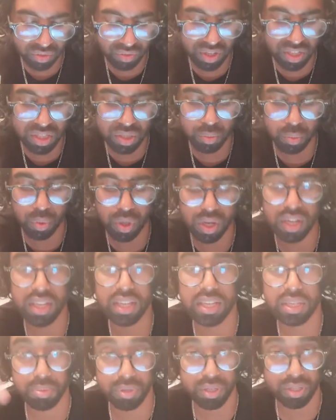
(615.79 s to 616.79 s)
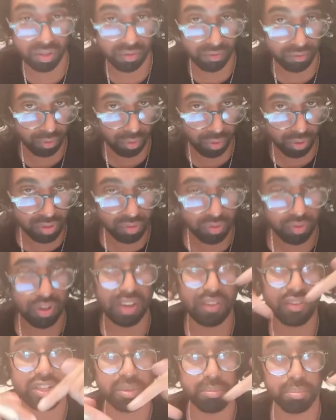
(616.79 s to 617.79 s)
The reason why is because the force of
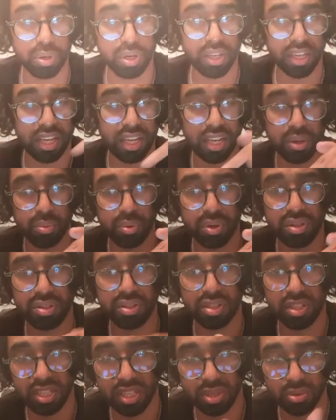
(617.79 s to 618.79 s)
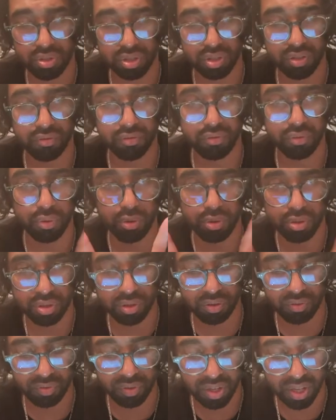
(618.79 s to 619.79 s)
gravity pulling it inwards is equal to the
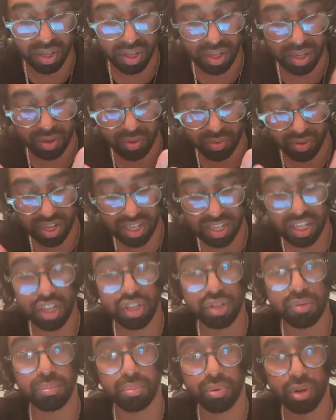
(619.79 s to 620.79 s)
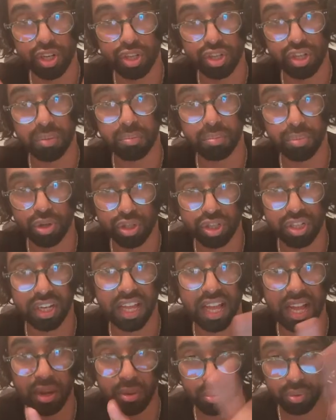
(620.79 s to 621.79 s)
force of radiation pressure
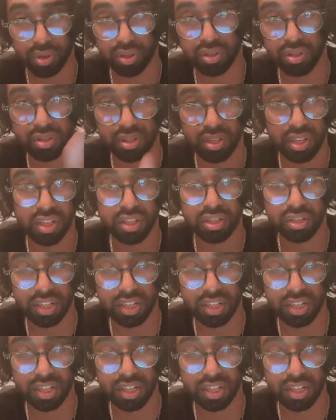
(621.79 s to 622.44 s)
pushing outwards.